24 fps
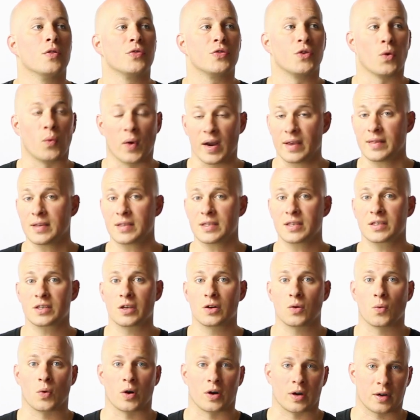The way this is going
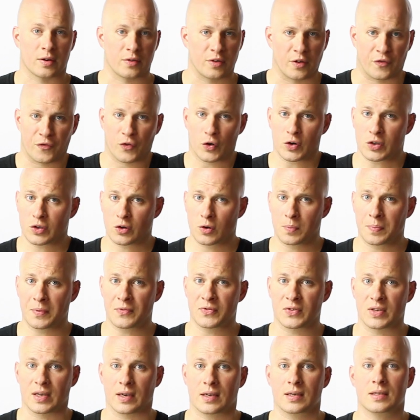to work, the first group of
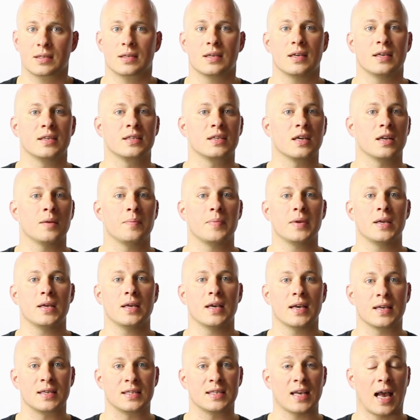6 is going to be
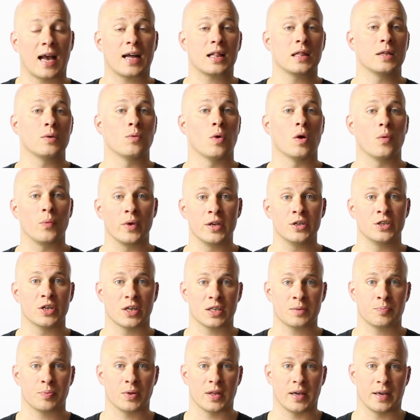exactly what we
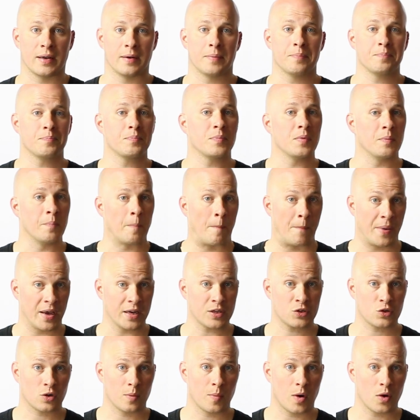just played.
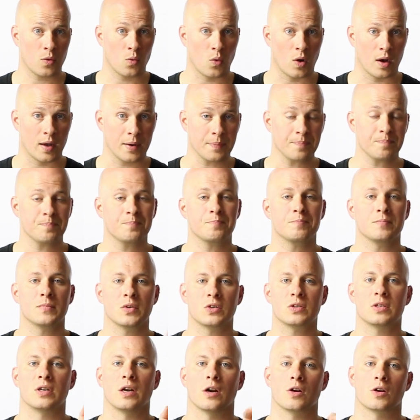Bass drum on 1,
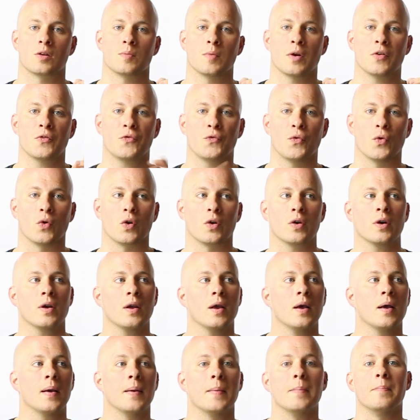snare drum on 4,
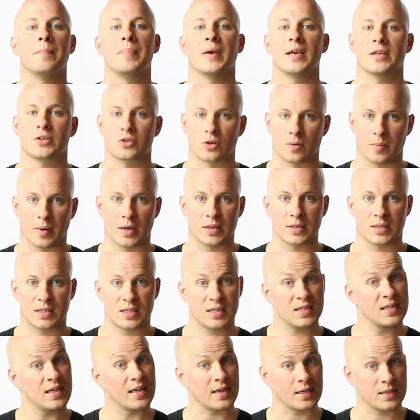bass drum on
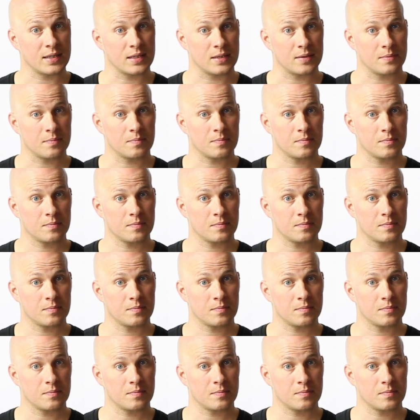6.